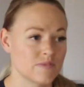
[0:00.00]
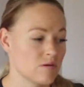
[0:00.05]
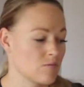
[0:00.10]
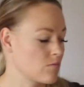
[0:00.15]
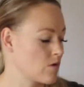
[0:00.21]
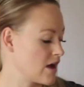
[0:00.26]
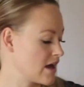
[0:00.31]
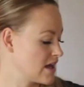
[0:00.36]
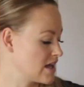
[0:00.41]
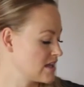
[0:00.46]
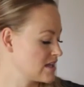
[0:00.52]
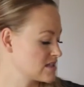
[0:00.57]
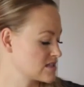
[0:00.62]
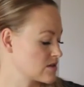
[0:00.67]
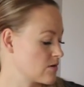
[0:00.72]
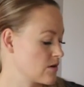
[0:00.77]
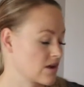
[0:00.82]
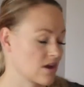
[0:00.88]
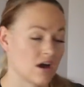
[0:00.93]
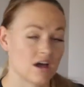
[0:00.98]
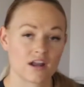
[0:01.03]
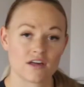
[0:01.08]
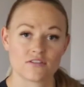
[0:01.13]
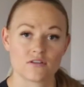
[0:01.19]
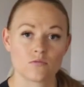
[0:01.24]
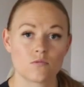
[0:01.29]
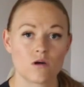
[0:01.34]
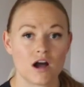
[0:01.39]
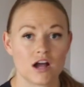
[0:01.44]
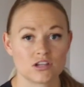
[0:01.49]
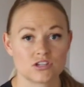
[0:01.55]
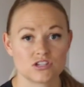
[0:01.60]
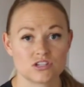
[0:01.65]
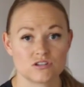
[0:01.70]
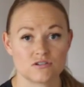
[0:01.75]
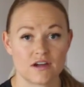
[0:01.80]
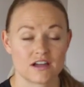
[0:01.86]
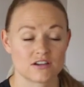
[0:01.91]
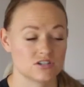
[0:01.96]
what is going on the watch.
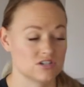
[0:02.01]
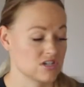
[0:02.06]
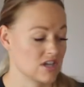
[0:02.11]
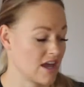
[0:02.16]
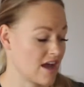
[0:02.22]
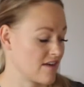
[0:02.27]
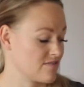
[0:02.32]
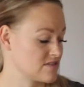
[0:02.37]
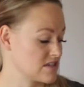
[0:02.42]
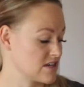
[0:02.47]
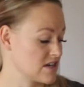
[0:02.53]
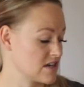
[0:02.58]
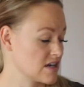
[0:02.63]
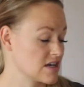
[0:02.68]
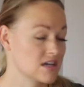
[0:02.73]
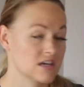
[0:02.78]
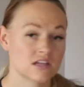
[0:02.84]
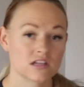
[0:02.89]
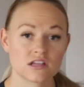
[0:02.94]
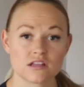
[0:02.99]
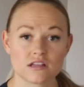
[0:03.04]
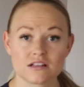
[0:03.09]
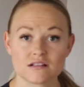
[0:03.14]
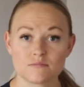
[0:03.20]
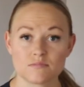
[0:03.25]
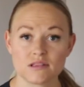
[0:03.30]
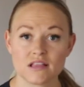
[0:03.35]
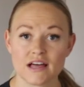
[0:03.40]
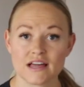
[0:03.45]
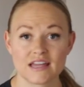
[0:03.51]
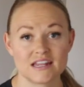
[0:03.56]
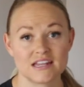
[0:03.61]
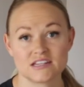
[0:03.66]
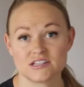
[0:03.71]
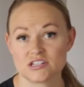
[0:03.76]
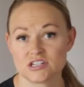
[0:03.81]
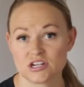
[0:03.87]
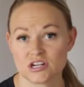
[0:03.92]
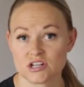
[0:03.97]
You actually have to plug it
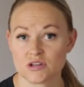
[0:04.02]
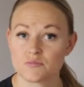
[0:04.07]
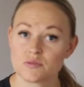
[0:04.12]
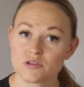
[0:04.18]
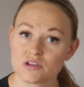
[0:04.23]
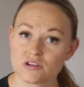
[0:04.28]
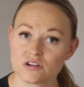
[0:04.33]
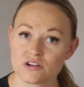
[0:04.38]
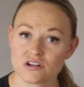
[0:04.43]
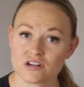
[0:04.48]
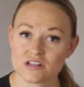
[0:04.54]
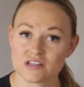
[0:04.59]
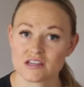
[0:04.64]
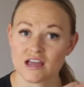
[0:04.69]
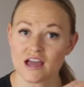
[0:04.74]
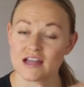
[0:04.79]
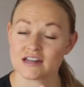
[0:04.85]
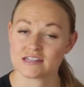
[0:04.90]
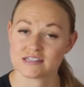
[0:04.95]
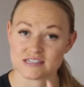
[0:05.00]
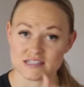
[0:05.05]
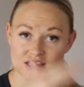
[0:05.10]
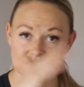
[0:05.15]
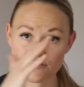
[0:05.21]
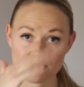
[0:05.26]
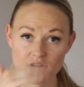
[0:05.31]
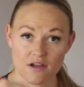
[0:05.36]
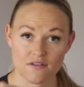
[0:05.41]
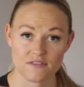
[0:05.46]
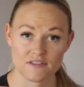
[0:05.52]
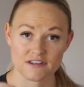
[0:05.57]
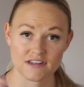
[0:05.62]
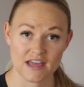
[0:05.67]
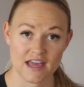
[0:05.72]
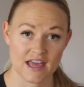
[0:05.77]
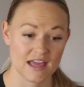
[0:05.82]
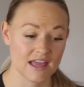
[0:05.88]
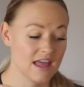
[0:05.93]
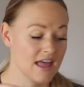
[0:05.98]
into your computer to kind of see throughout the
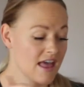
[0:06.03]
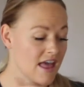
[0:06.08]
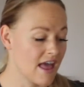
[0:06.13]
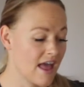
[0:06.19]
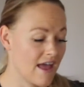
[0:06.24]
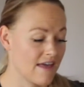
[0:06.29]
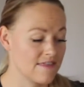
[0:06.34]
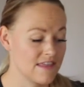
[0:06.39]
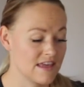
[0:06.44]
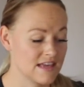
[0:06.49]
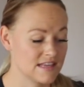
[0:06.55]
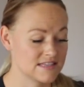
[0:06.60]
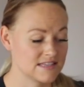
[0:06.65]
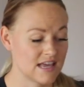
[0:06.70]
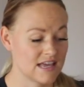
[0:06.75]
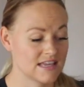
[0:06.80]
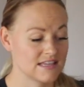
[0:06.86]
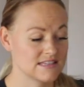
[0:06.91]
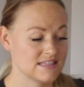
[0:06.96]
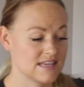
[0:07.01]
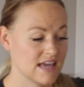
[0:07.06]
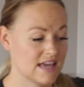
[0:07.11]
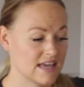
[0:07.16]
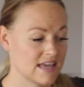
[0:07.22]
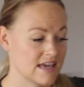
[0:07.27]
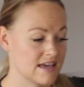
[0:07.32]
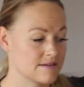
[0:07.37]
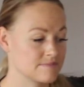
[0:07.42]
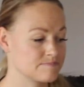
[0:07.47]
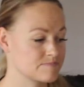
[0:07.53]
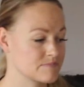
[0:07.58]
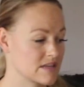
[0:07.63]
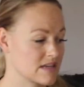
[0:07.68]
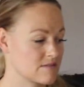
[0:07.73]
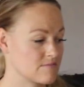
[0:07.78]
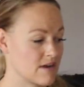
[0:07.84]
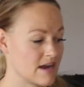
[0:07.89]
day. And this, I can take it, and